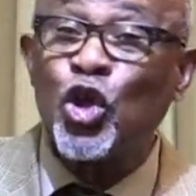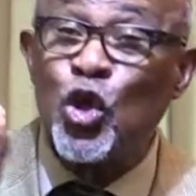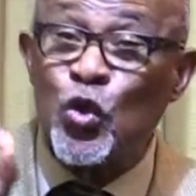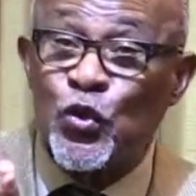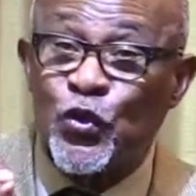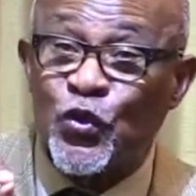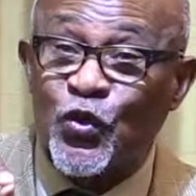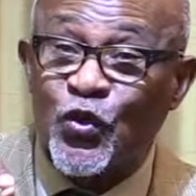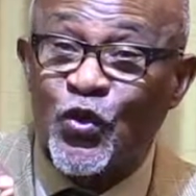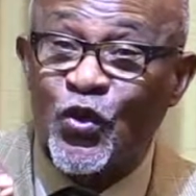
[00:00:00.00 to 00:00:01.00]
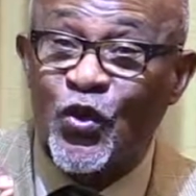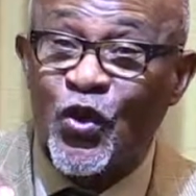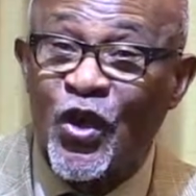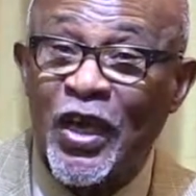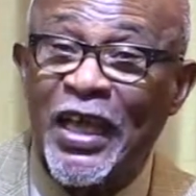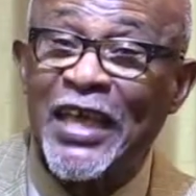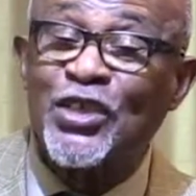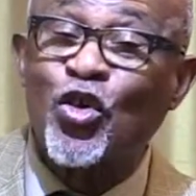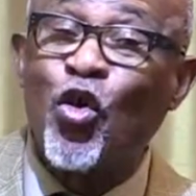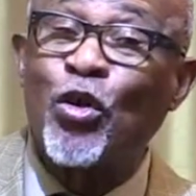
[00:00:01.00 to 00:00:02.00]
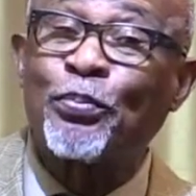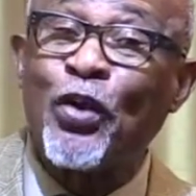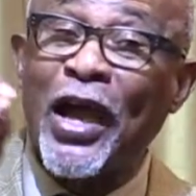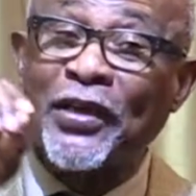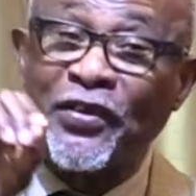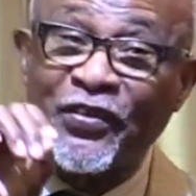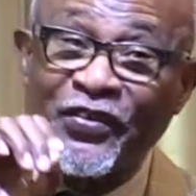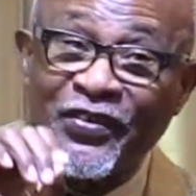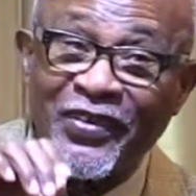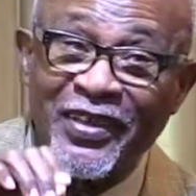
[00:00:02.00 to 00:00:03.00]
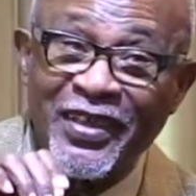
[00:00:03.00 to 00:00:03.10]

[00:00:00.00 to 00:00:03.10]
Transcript: use. It's called practice.